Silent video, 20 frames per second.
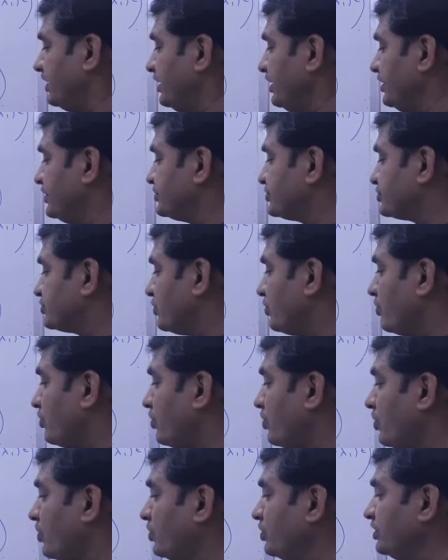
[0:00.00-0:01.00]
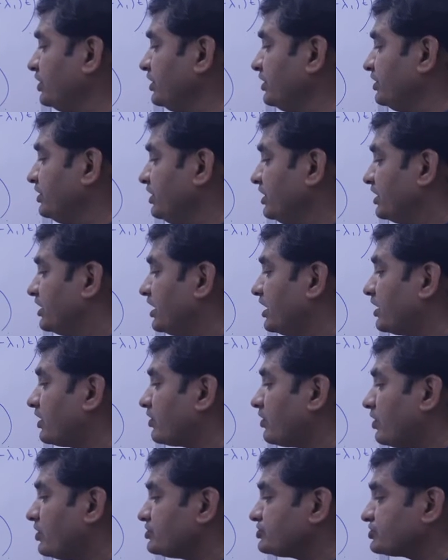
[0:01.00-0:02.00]
its own decay
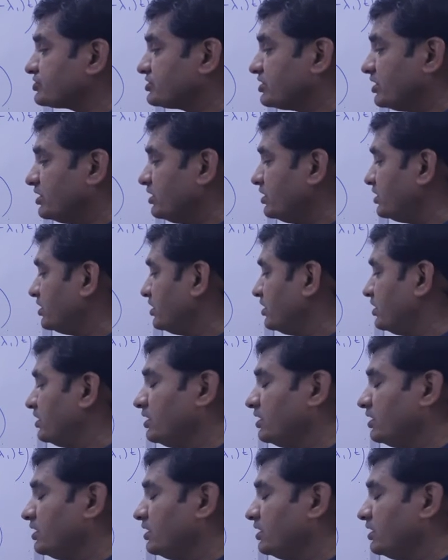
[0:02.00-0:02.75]
constant,